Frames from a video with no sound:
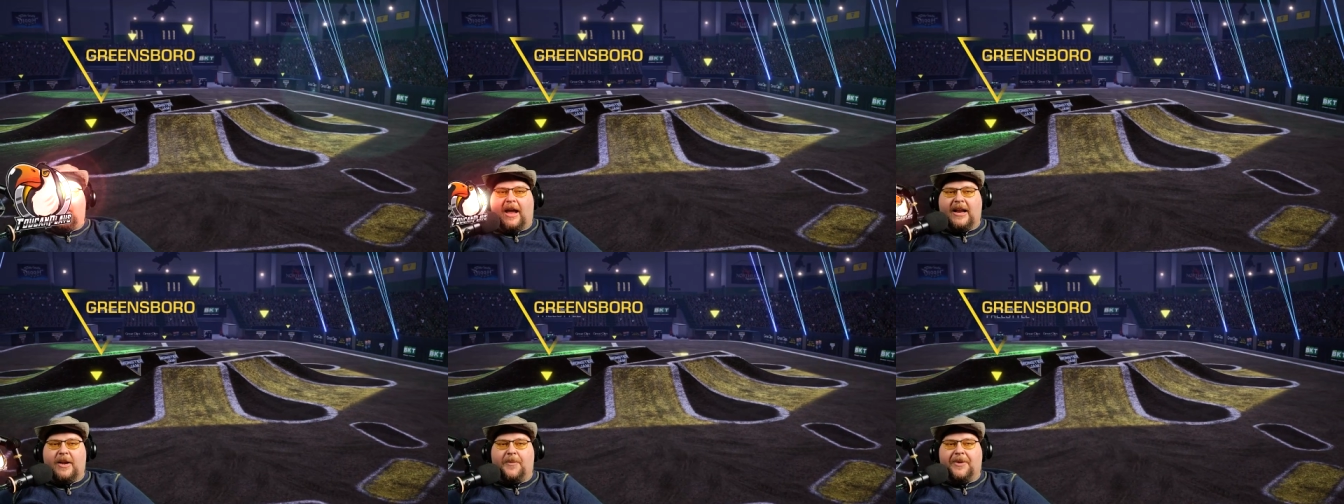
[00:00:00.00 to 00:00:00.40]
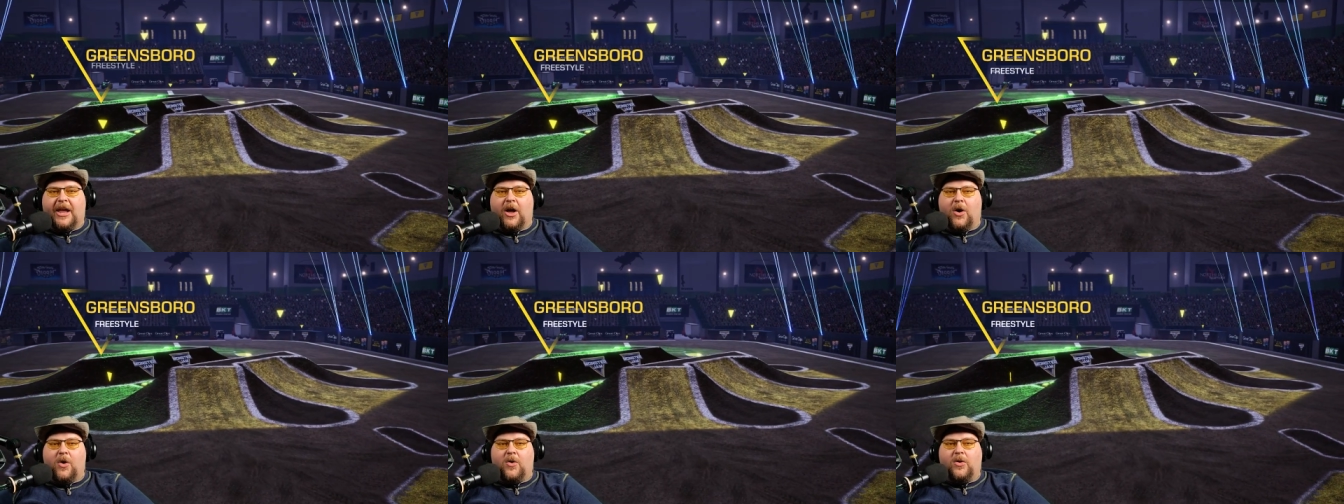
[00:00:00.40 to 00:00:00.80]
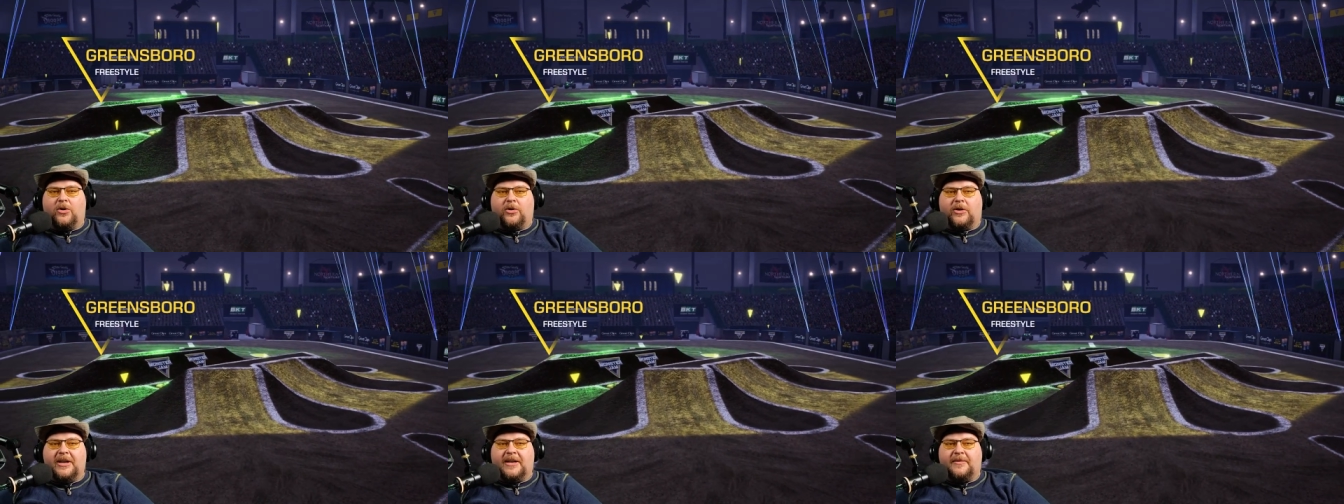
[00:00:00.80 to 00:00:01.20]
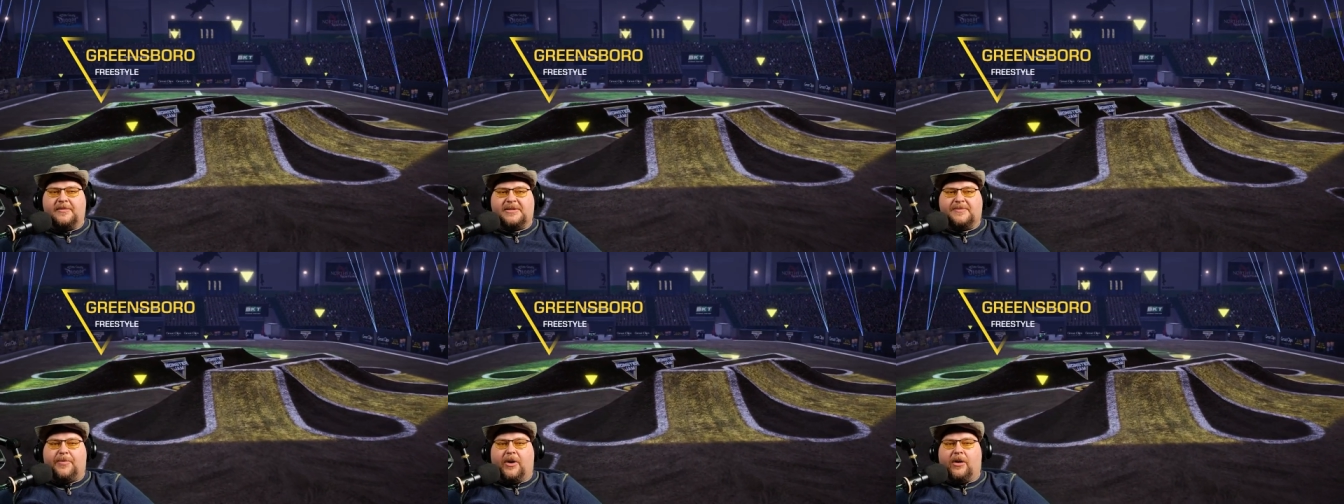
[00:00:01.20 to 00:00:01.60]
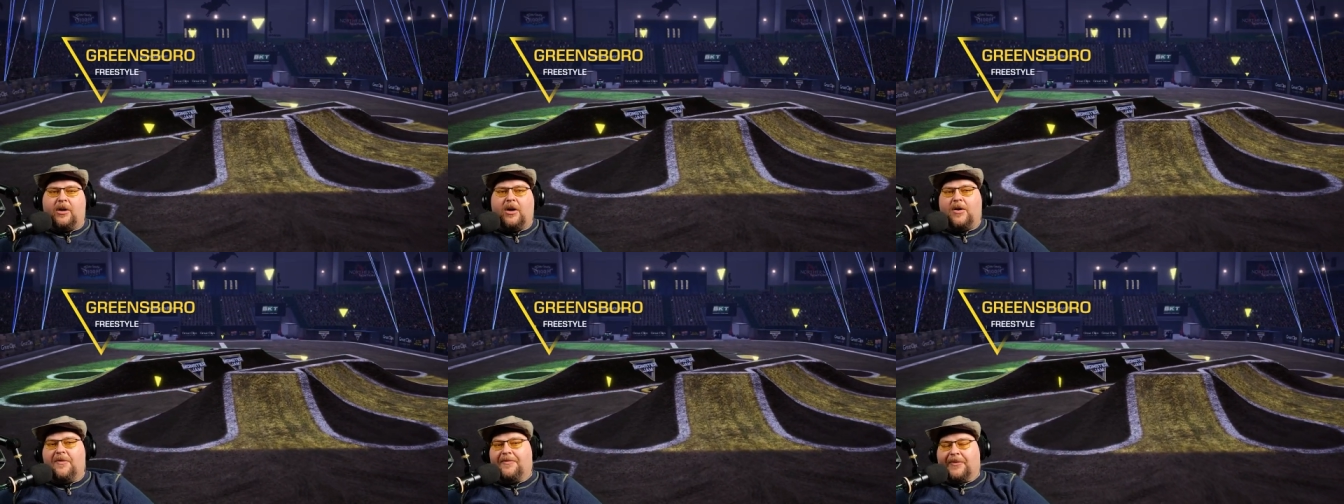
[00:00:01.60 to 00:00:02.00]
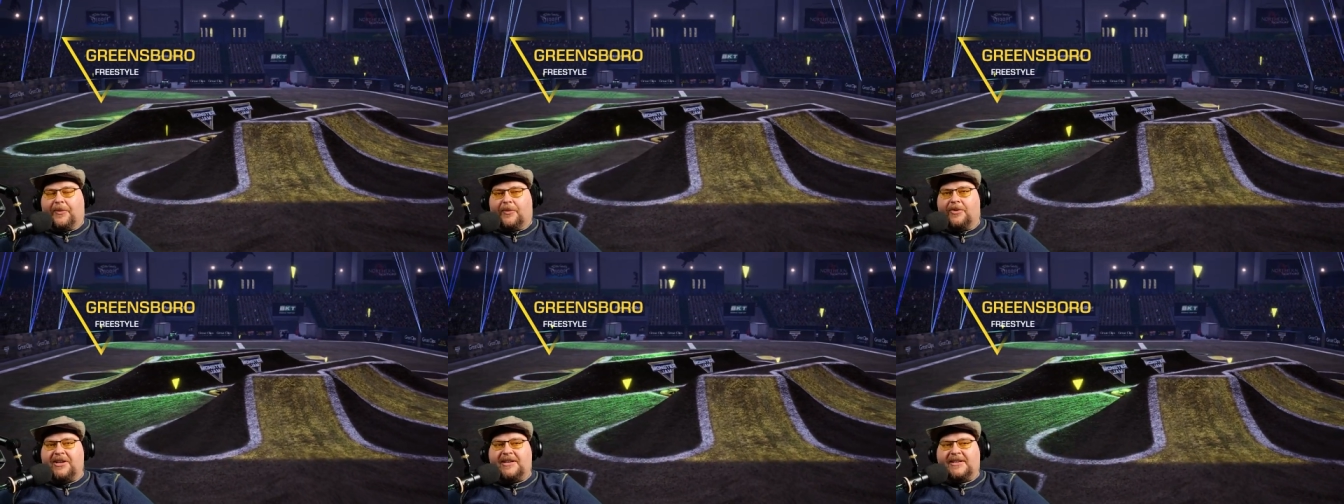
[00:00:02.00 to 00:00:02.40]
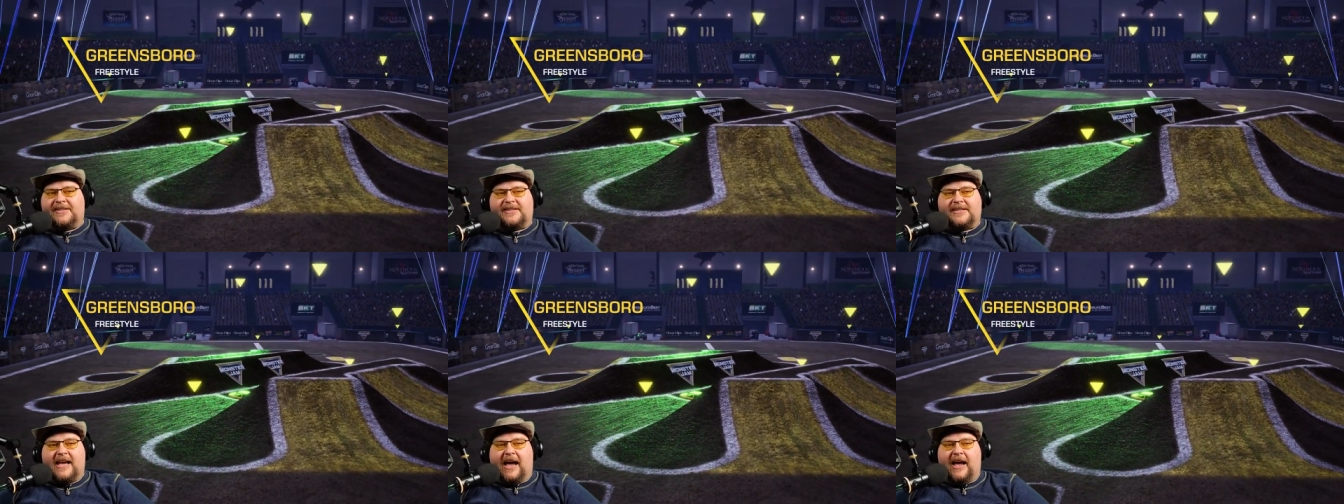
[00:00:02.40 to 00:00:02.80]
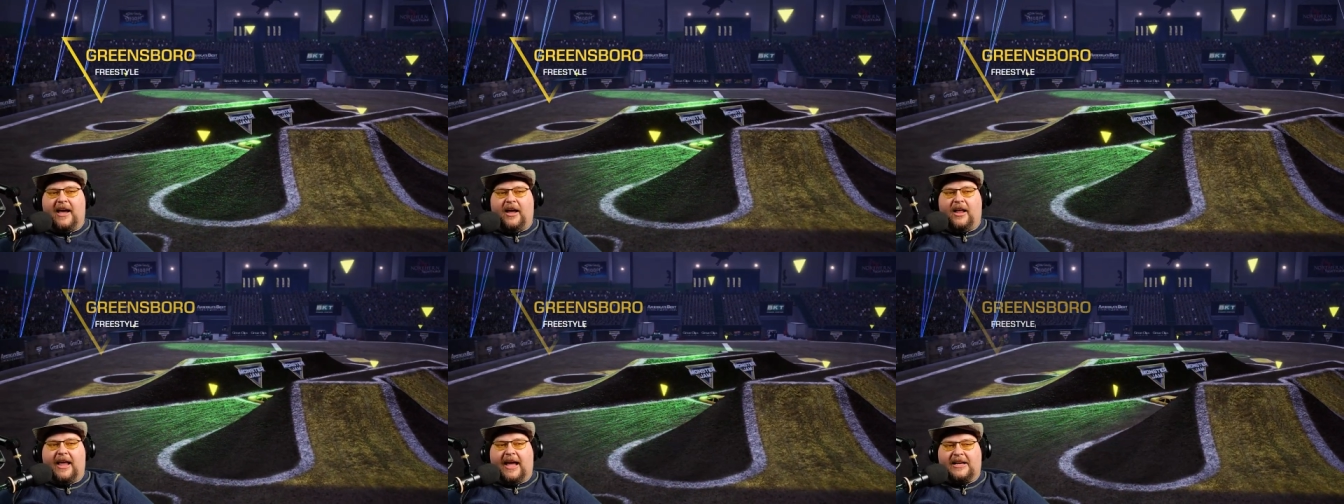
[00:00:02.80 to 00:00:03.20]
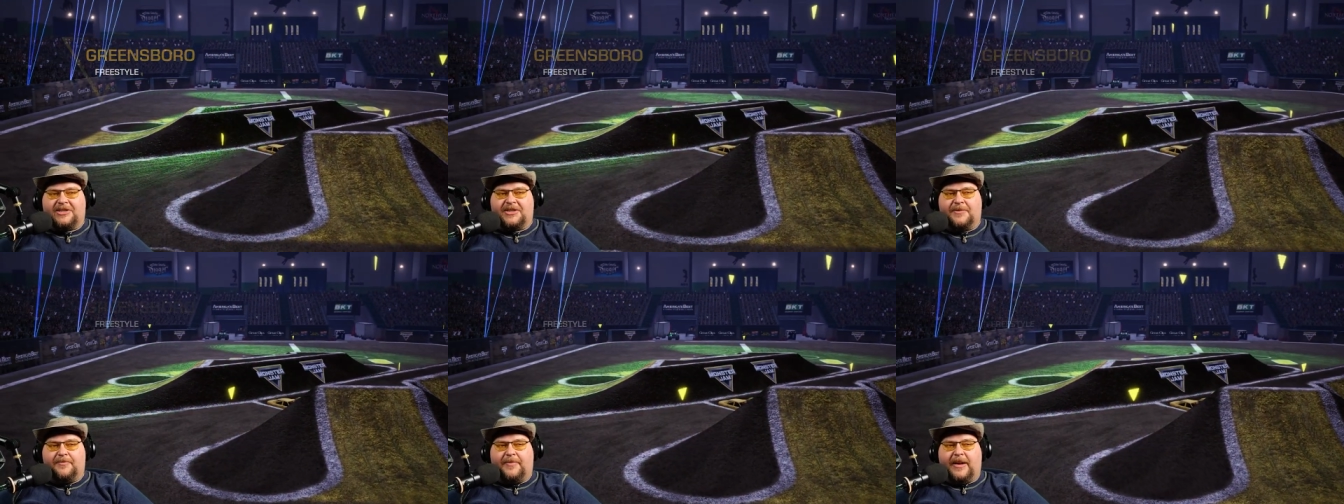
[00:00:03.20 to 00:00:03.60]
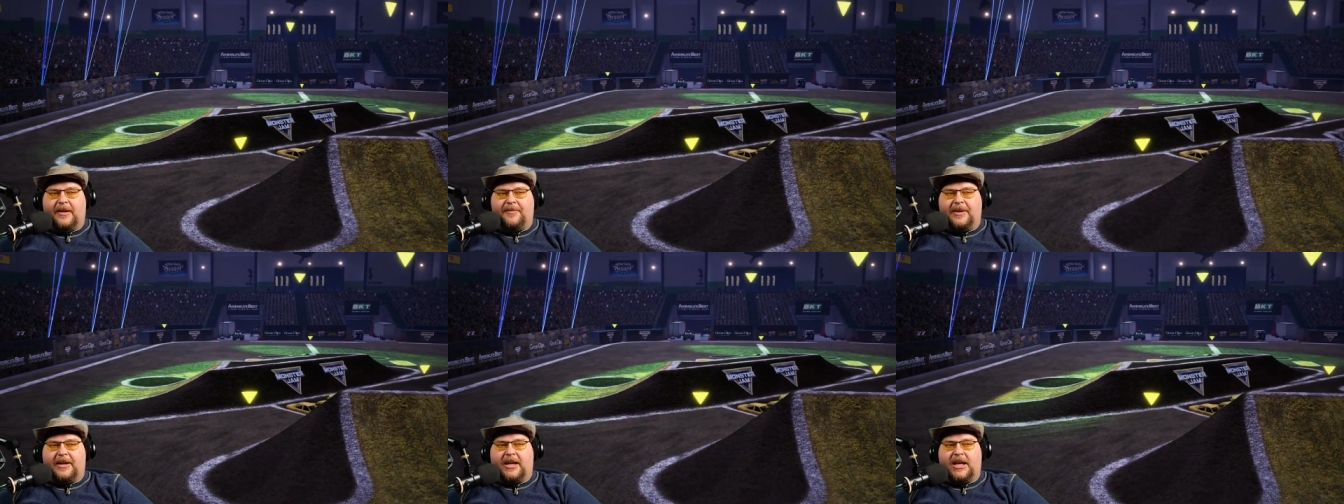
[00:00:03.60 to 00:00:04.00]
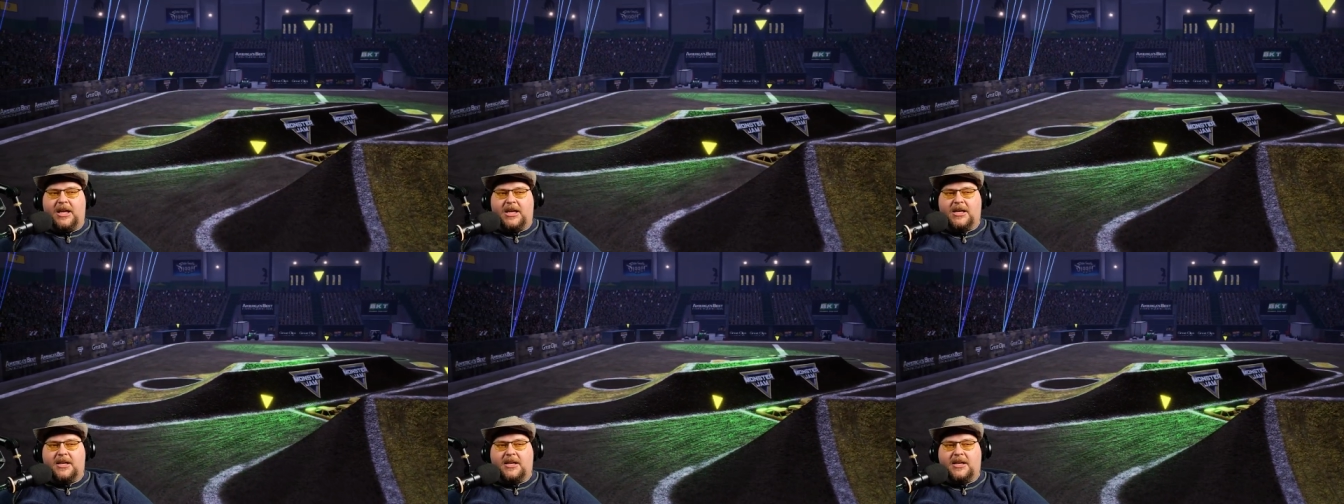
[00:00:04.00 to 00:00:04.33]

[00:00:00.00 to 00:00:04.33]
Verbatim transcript: right, here we go. Greensboro freestyle action, baby.